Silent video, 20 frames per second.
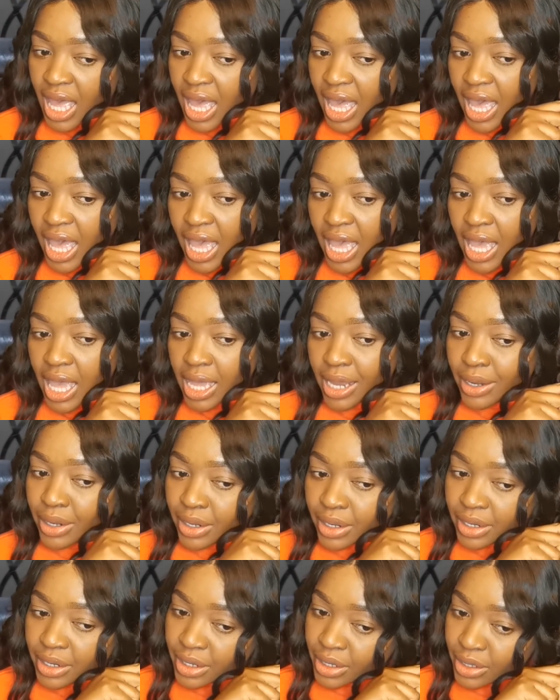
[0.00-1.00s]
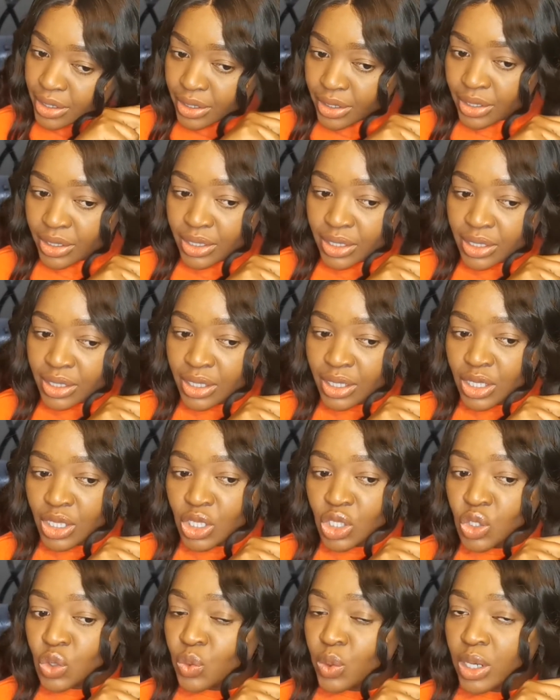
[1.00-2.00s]
And
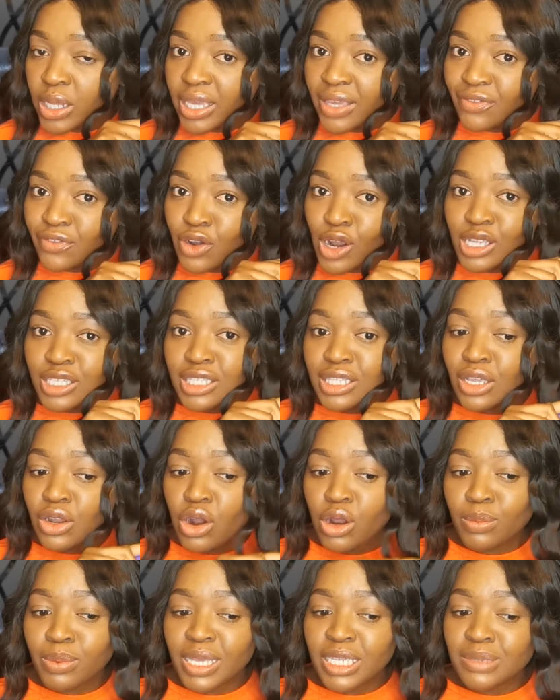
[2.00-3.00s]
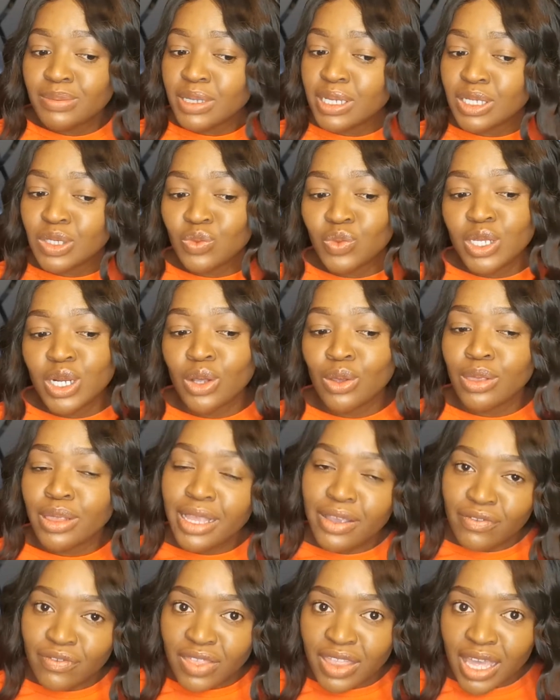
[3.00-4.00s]
you were looking for us in the wrong place because we don't
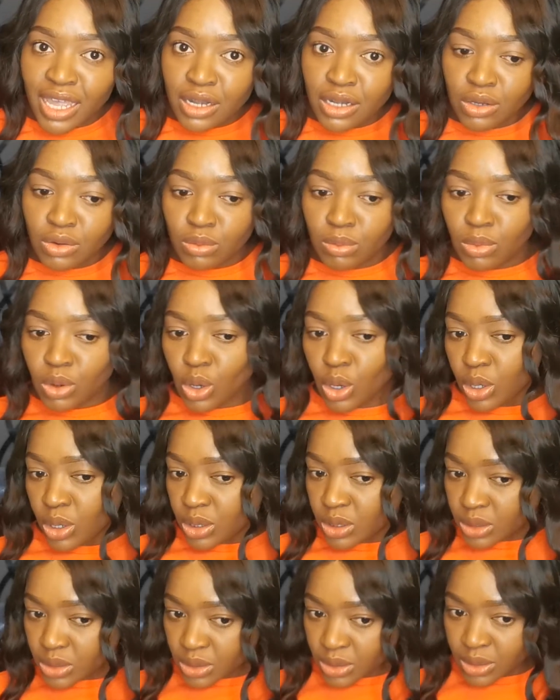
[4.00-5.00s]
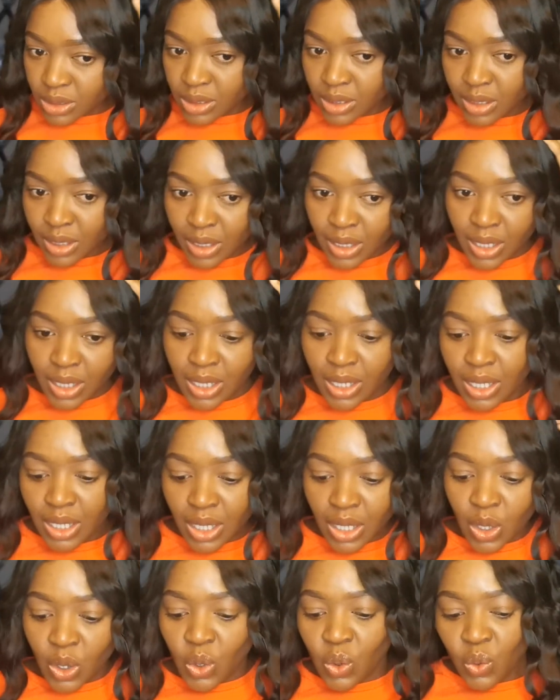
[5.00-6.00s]
live there no more.
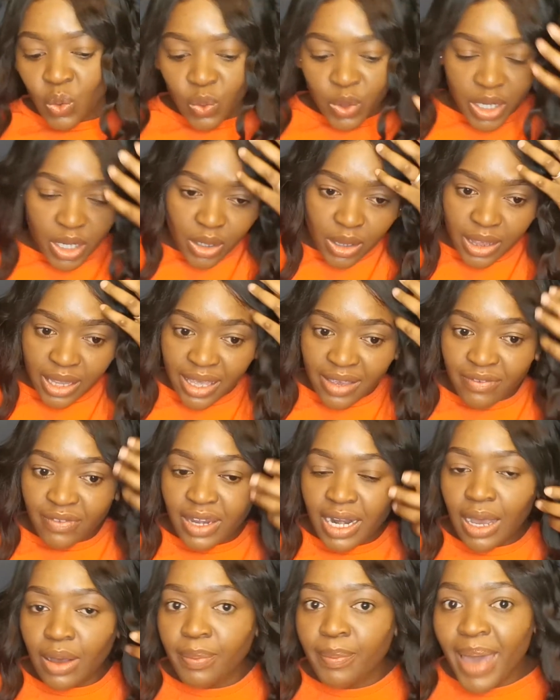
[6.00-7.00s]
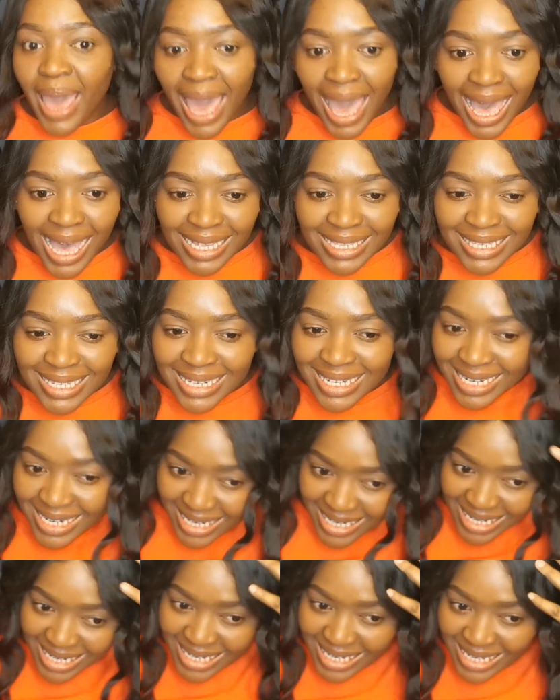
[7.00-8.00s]
We don't live in our past.
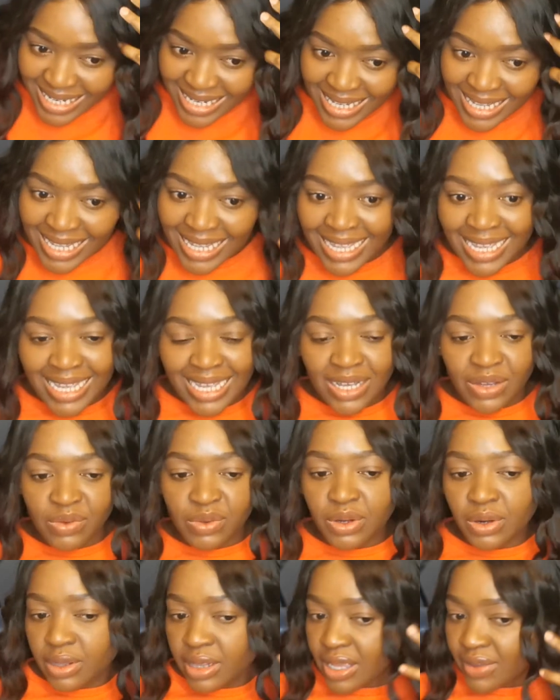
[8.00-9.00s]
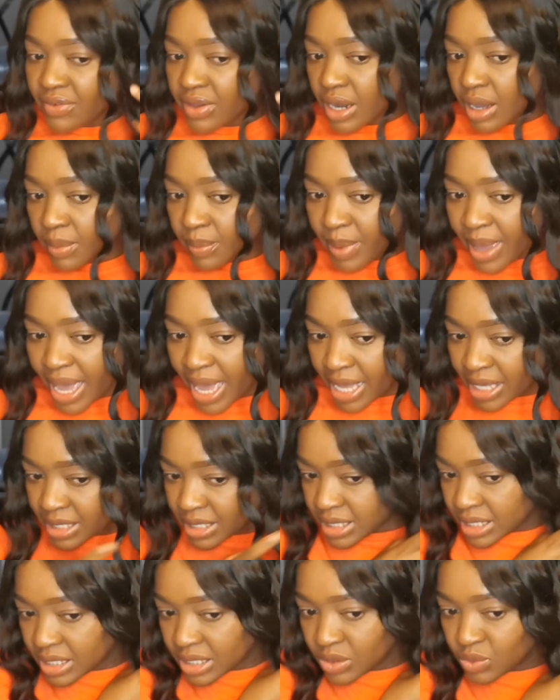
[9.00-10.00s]
We don't live in our
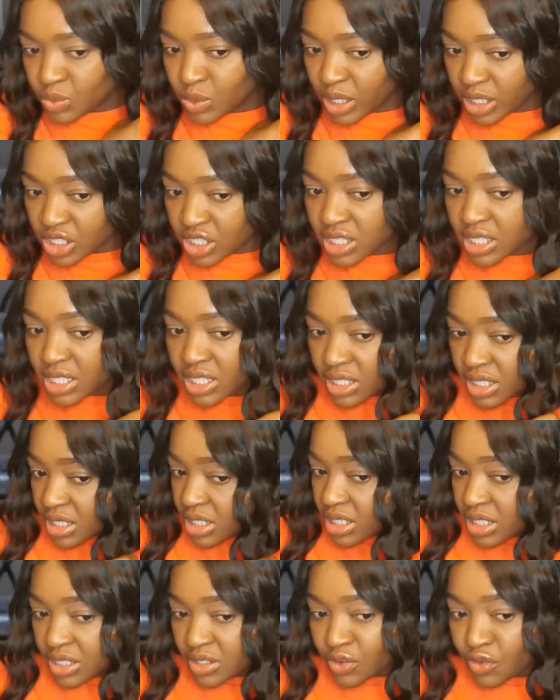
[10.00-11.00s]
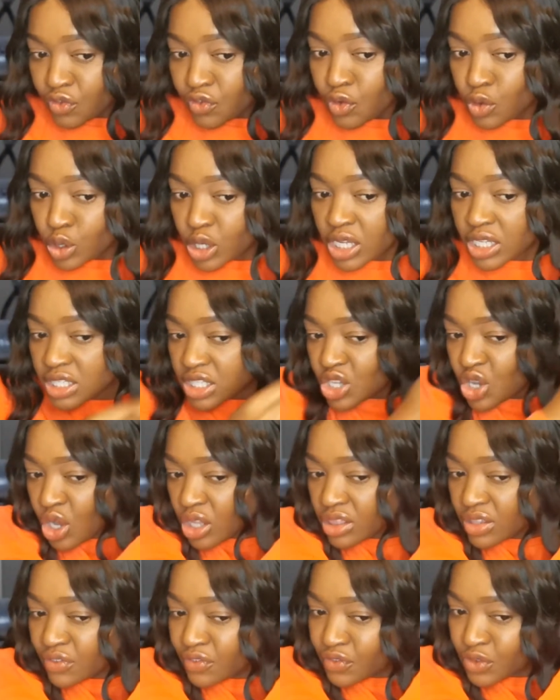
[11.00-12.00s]
past, and we are just focusing
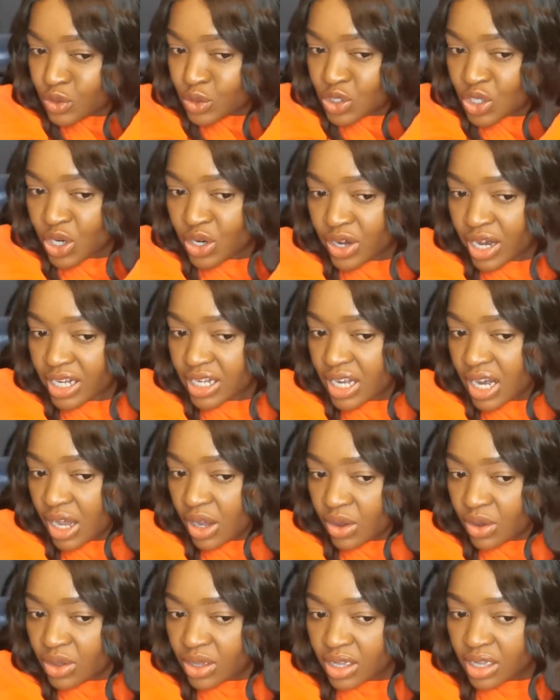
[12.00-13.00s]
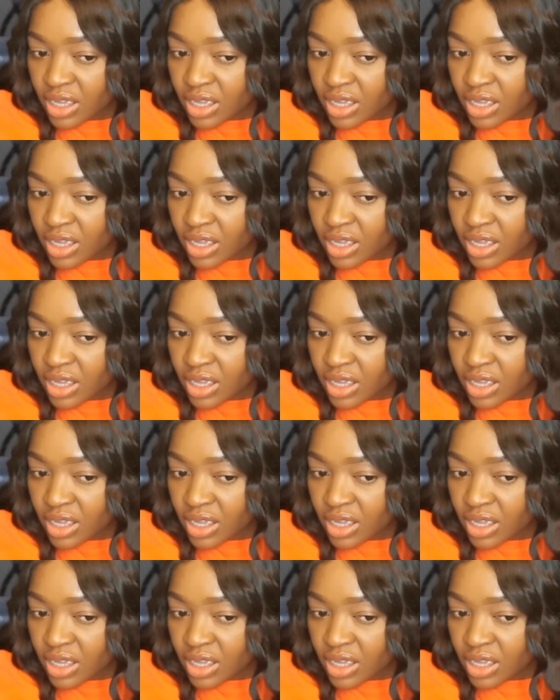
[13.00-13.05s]
on the future right now.